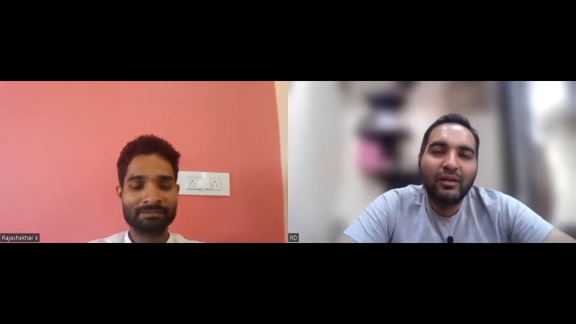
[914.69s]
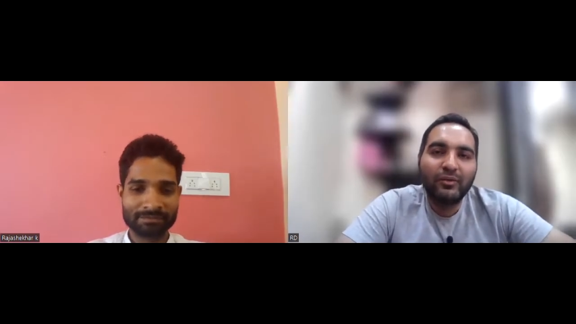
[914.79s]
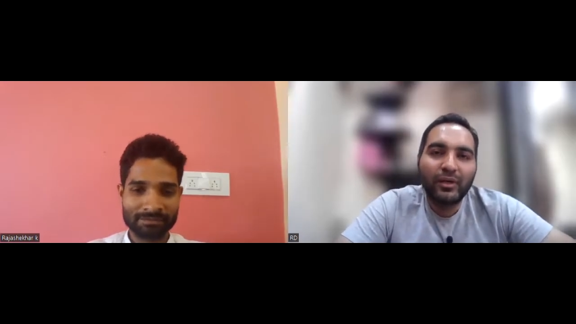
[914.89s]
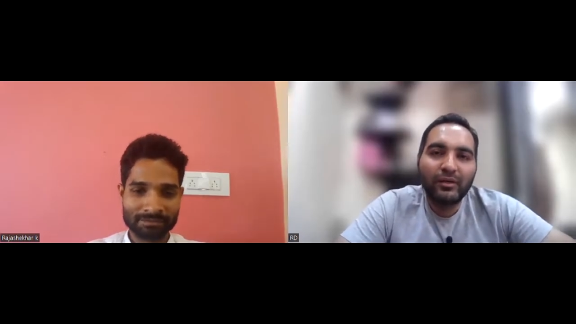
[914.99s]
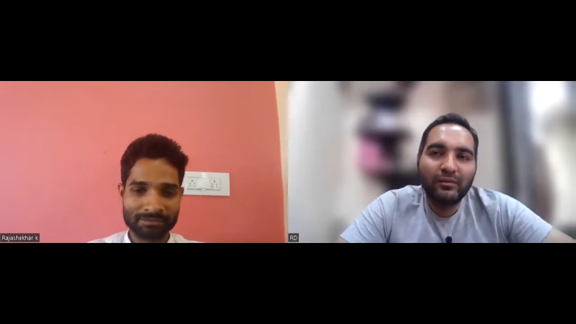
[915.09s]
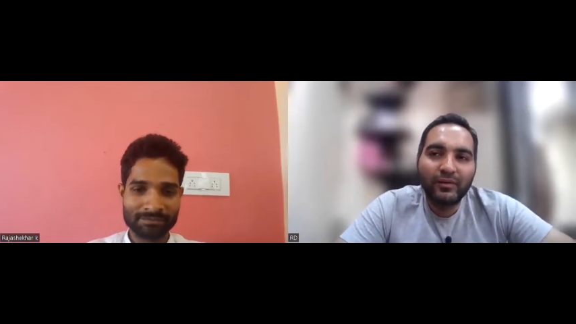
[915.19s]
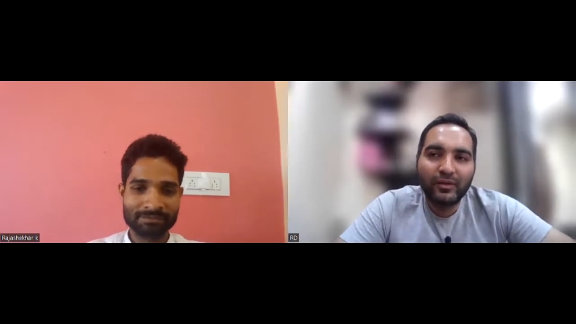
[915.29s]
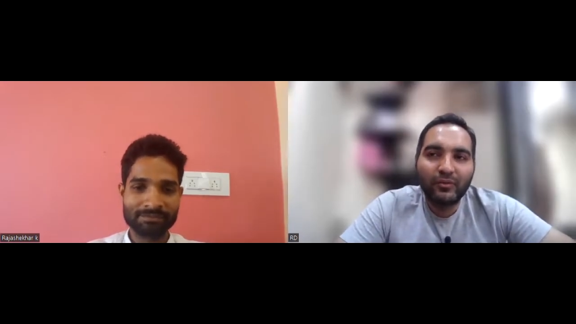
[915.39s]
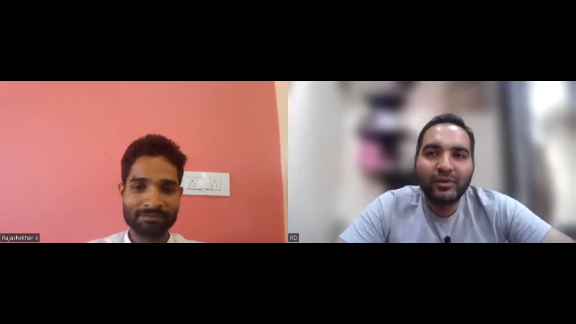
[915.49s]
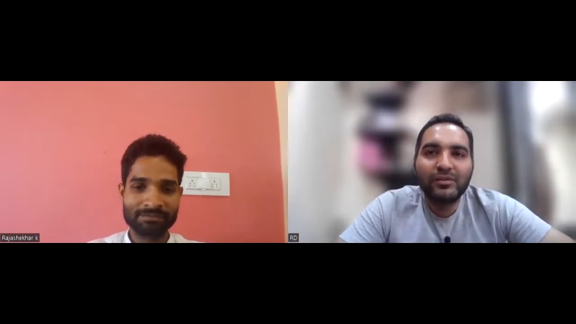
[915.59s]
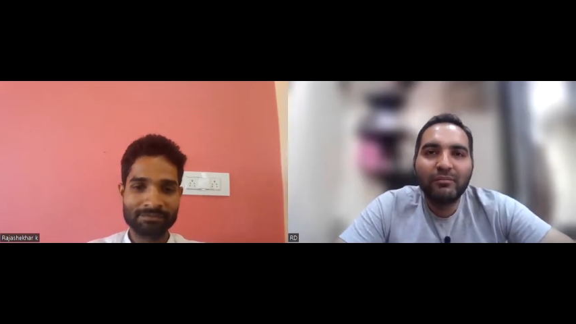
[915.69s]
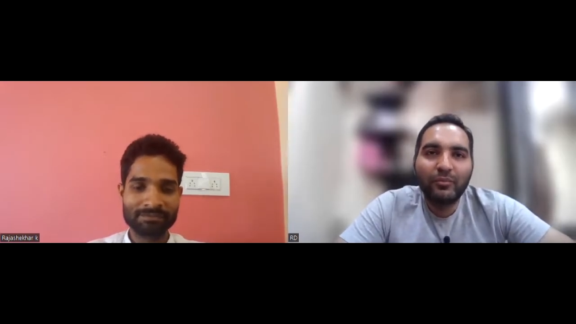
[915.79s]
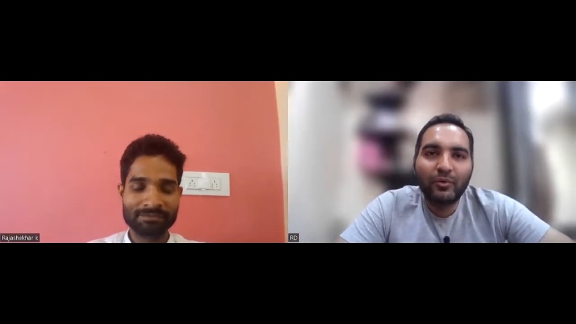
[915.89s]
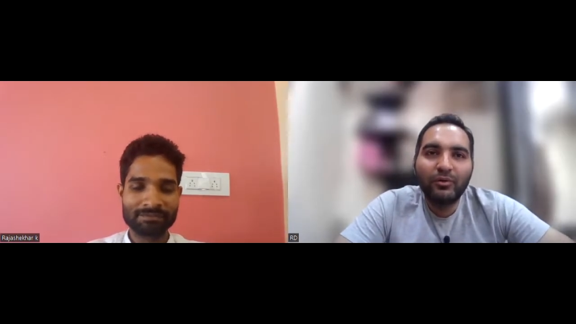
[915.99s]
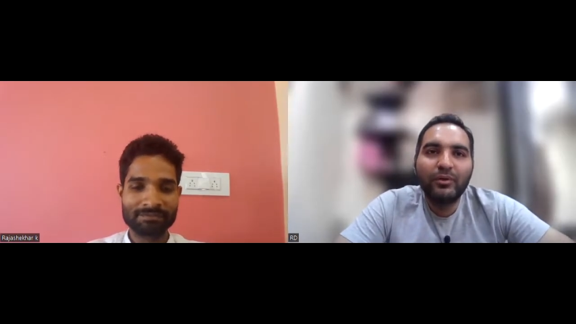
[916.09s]
Speaker 1: you can request them
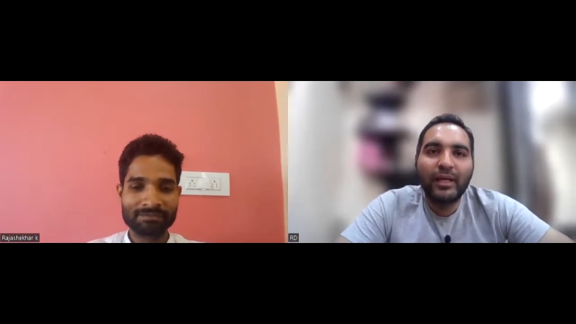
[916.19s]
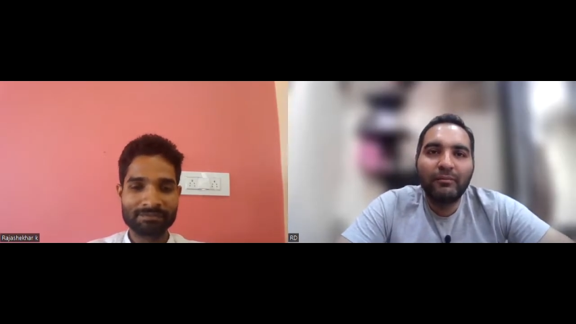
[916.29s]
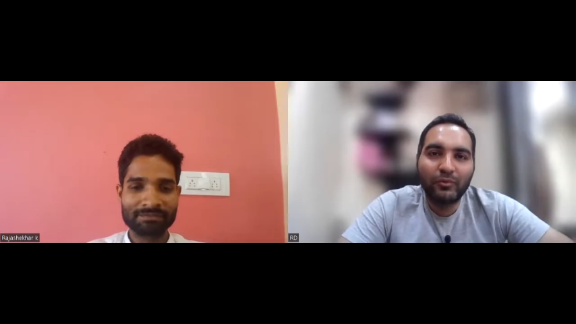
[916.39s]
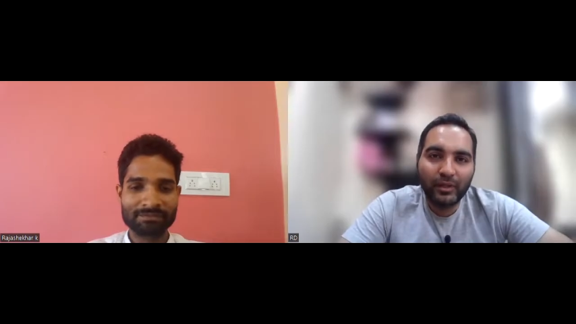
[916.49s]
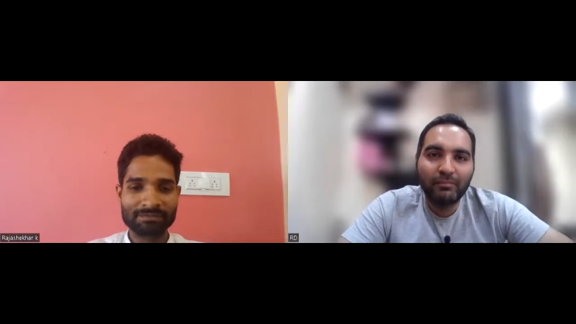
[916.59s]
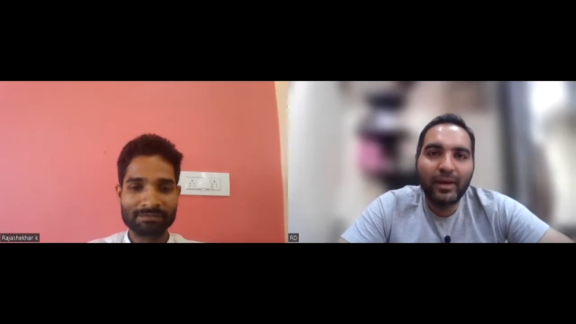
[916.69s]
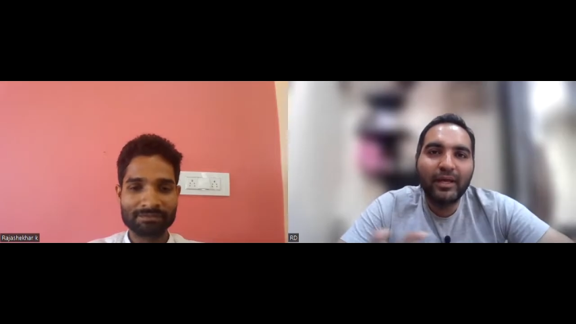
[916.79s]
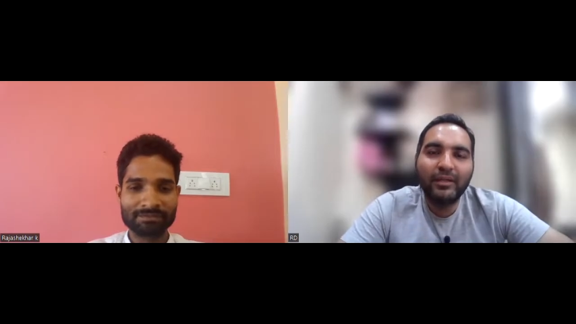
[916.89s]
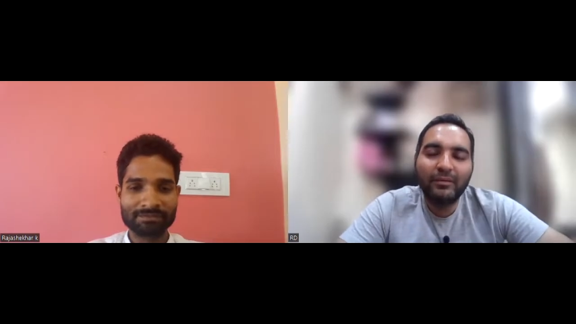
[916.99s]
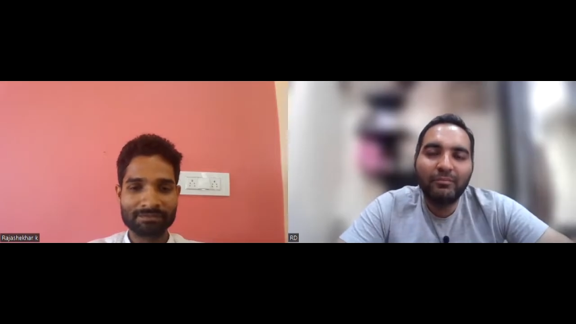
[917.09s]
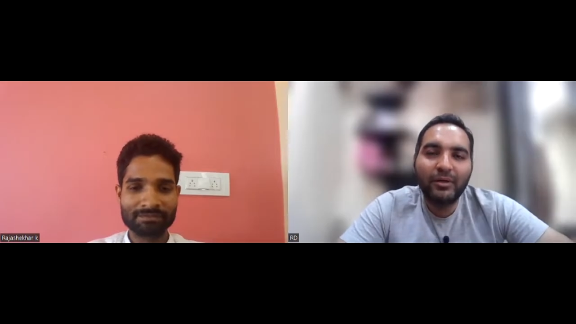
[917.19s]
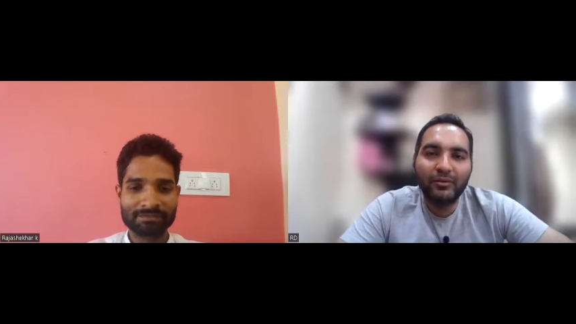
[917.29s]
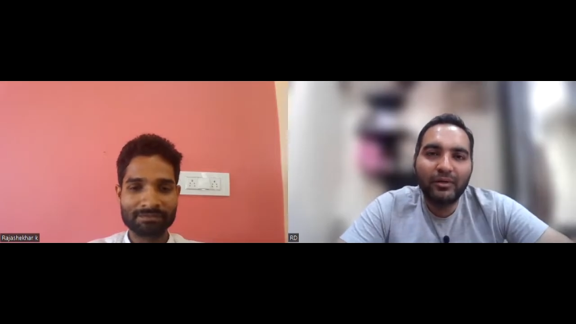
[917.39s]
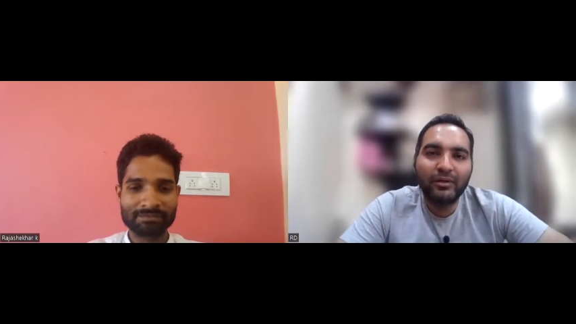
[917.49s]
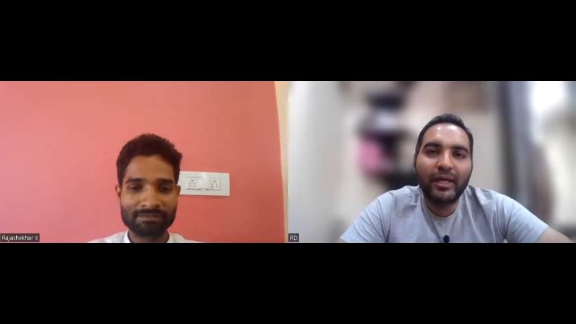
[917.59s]
more time you can buy that
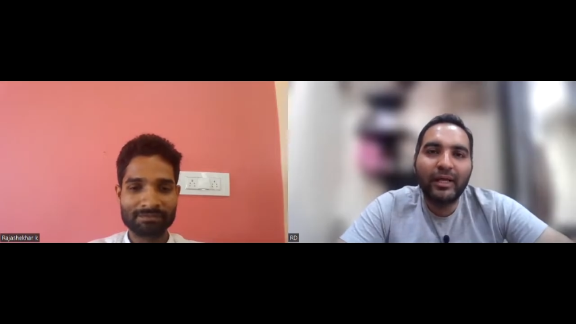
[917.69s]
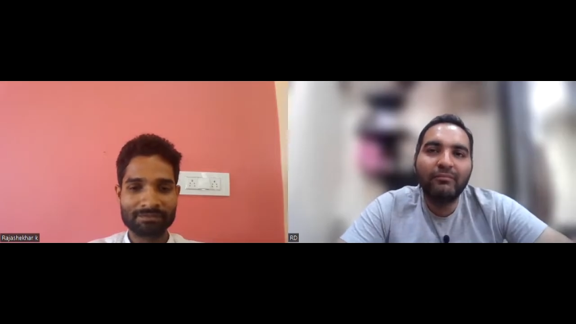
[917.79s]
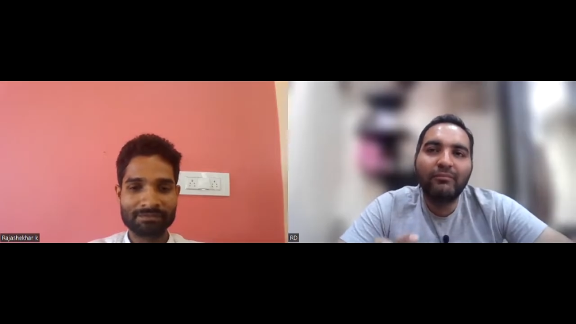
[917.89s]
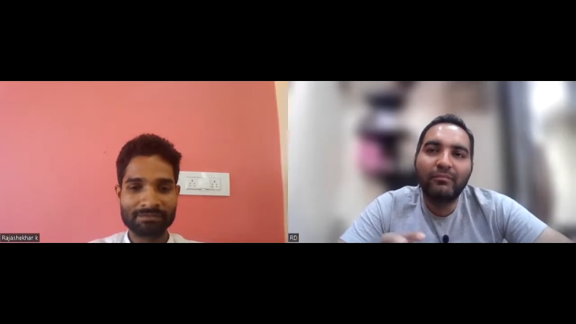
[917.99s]
particular time